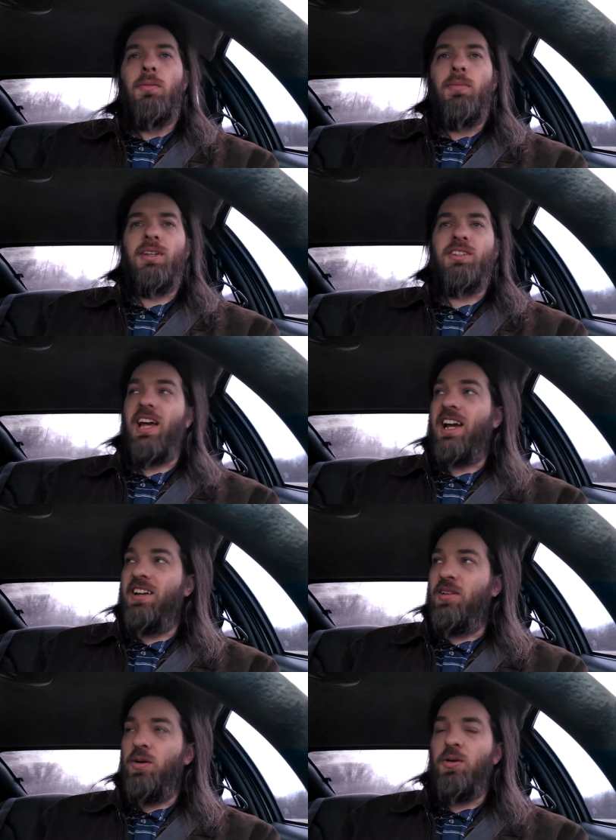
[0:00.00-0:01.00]
My
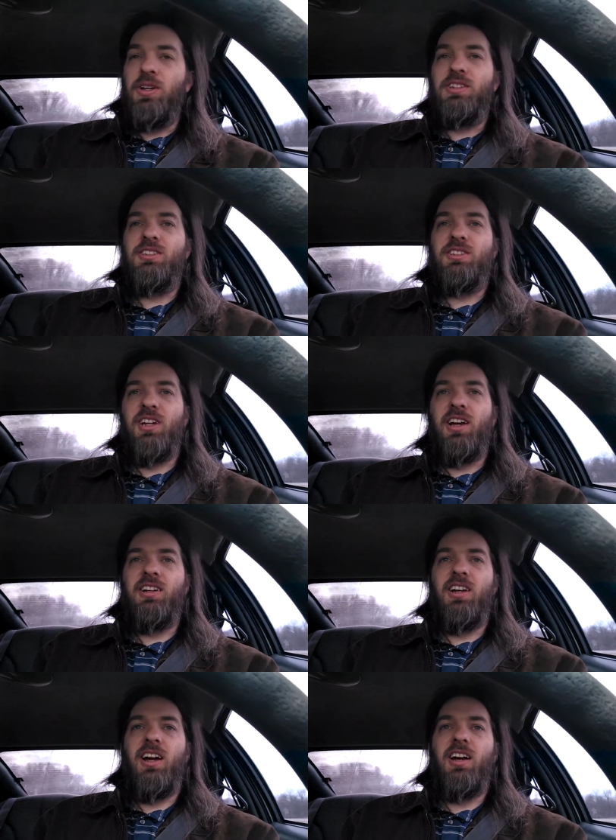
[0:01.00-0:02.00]
second oldest
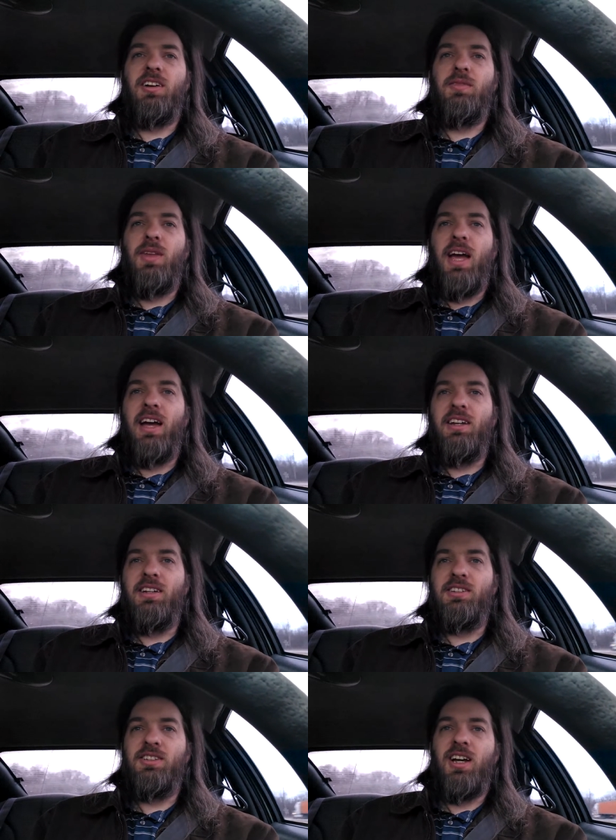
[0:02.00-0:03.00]
son uh, had
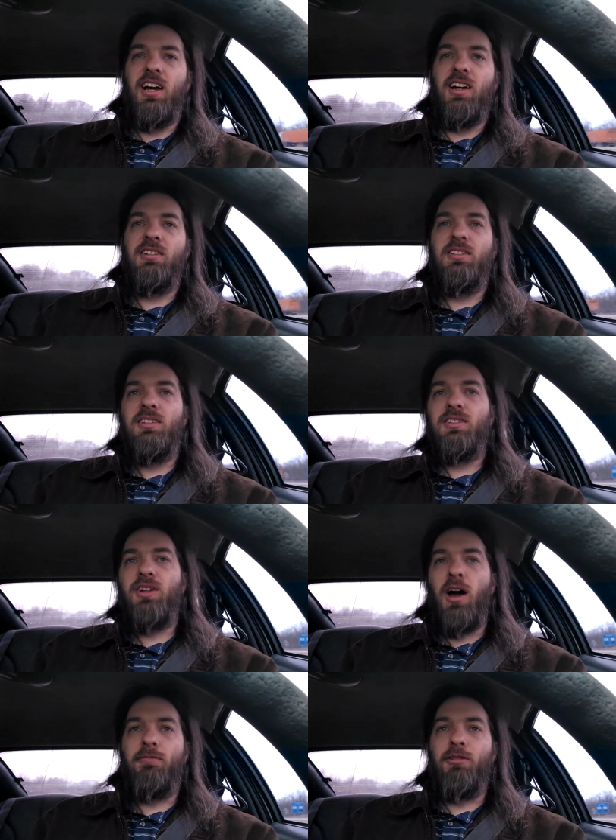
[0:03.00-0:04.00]
his uh,
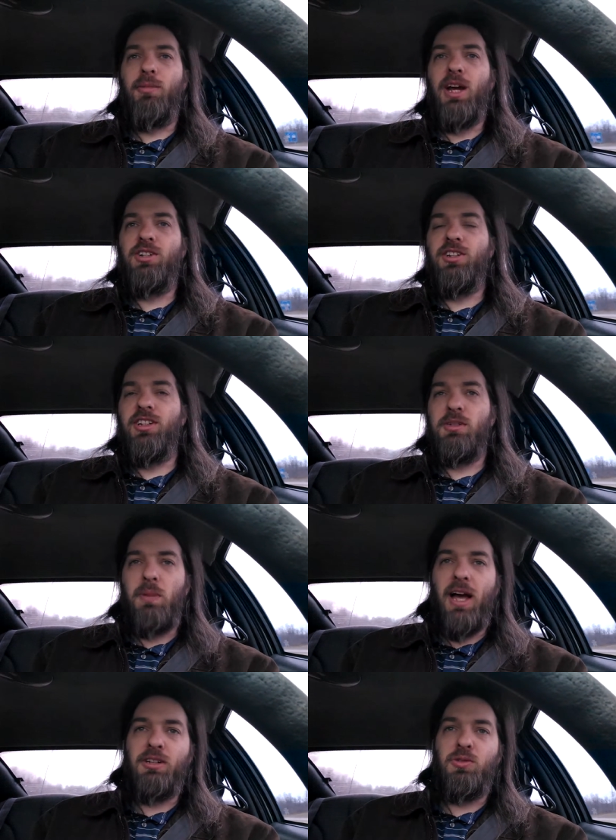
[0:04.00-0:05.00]
confirmation this
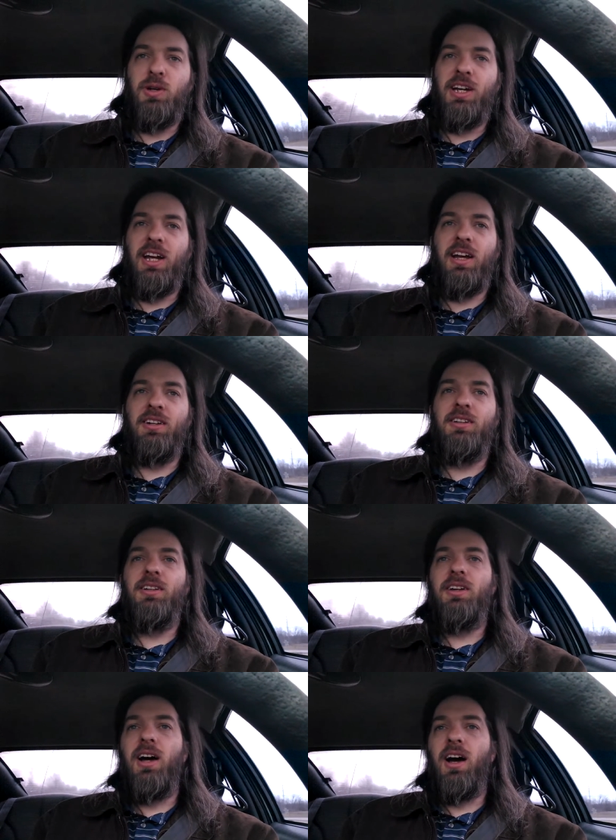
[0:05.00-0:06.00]
past weekend.
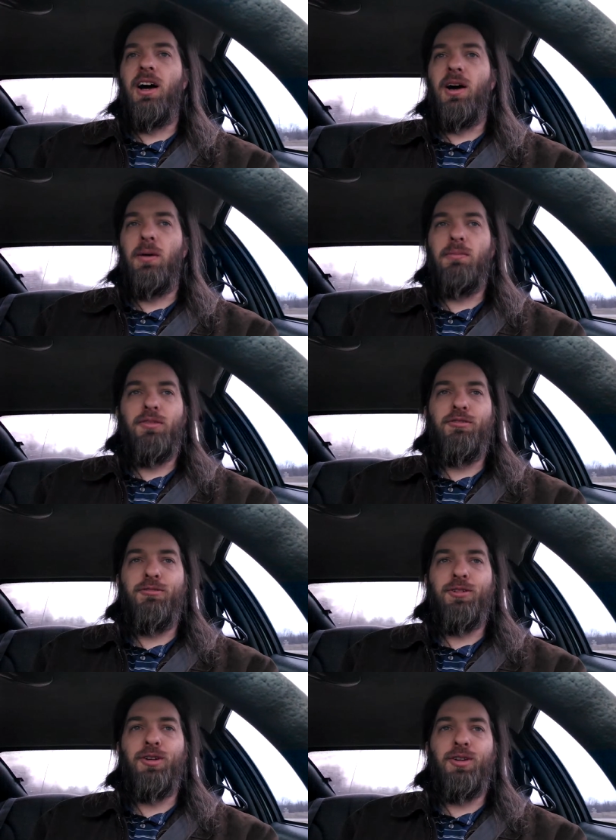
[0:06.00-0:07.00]
Um,
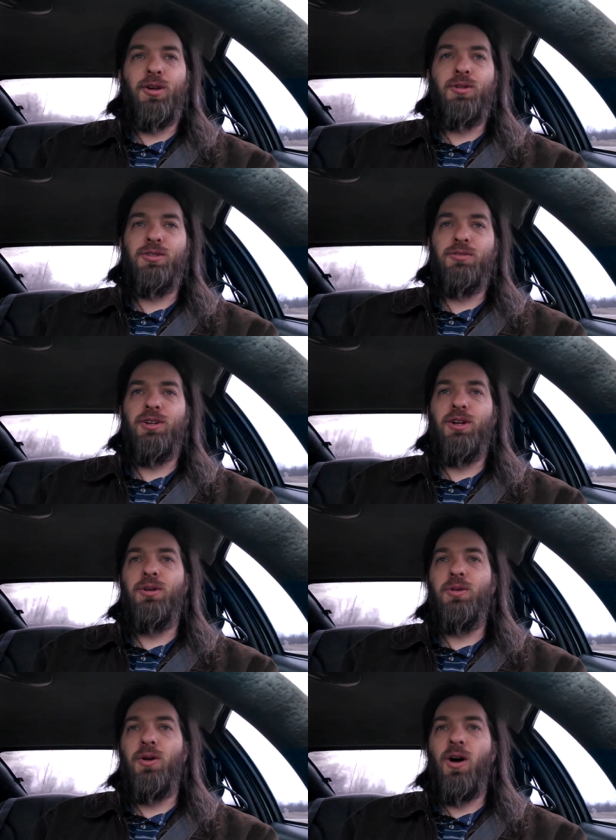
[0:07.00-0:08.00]
for those of you
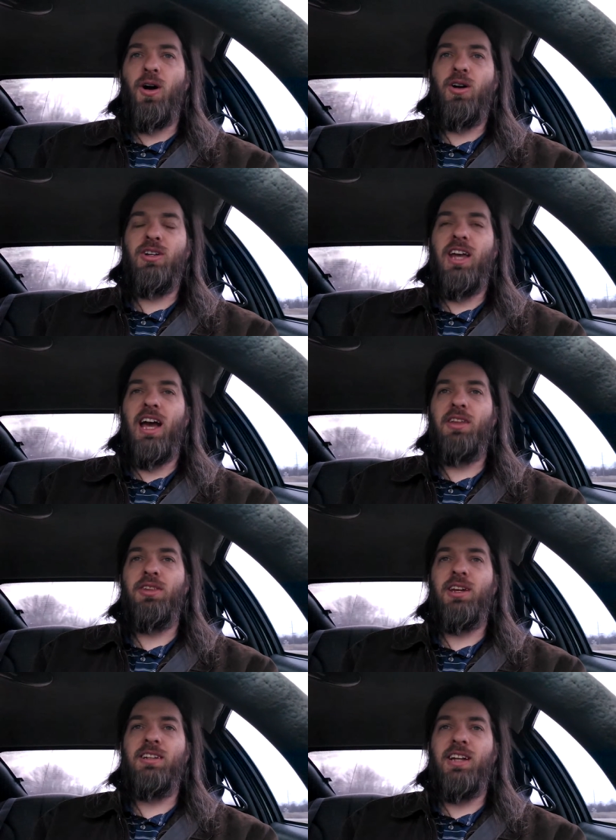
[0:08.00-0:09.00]
who aren't
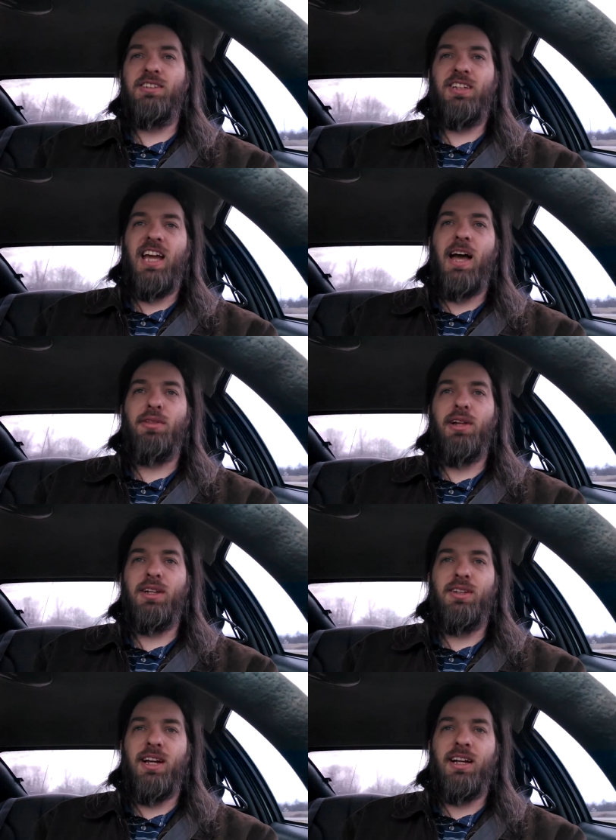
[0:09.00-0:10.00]
Catholic, that's a Catholic
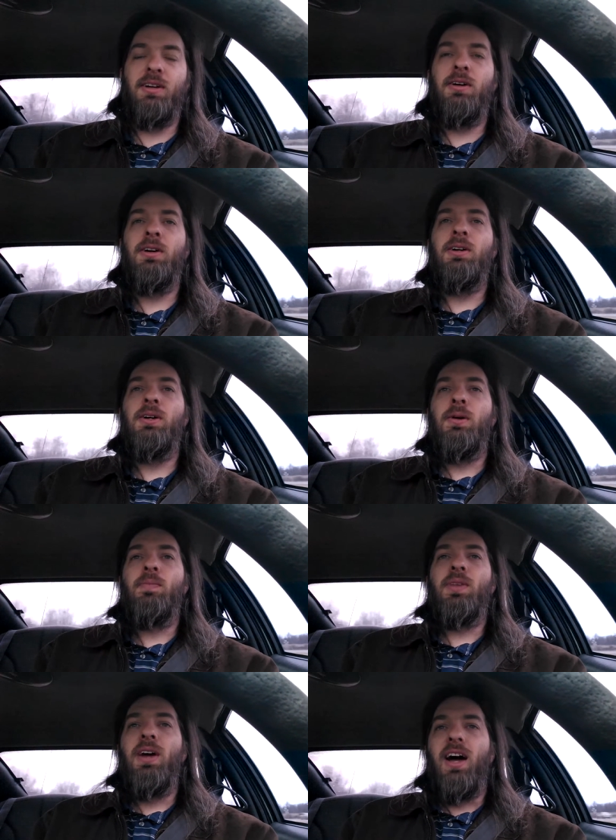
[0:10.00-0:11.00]
thing.
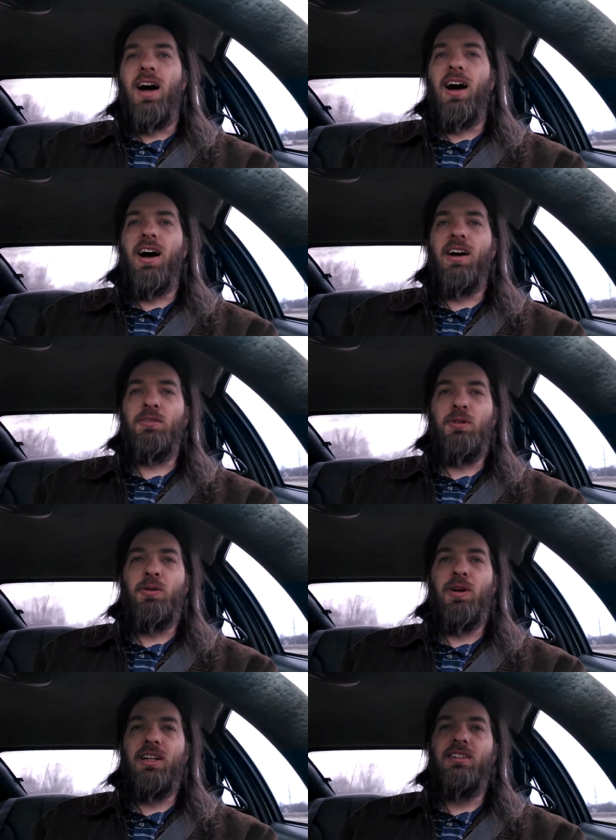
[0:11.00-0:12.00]
Uh, we
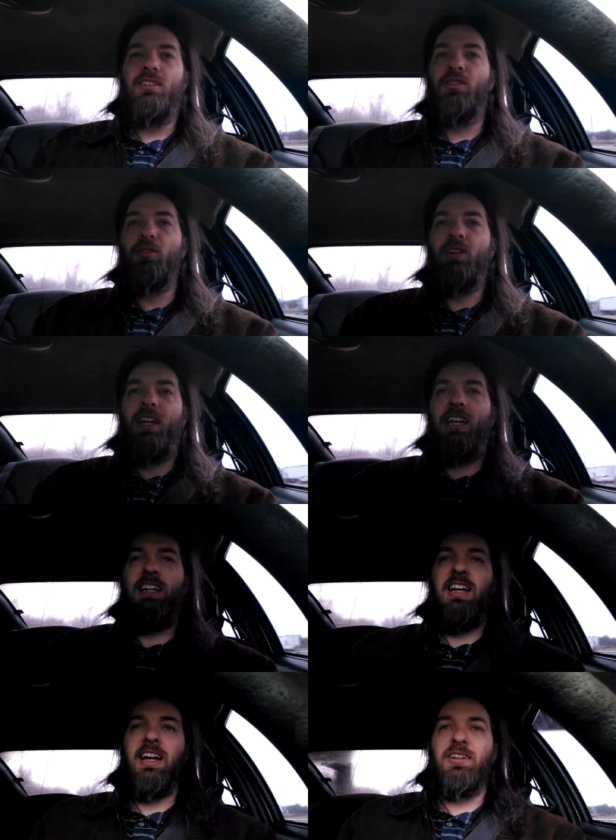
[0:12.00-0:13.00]
went to
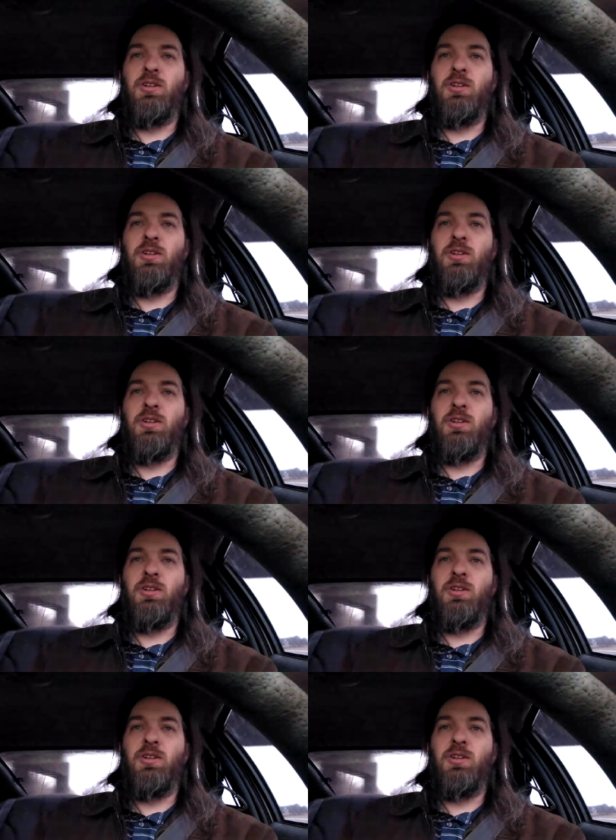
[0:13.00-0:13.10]
eat at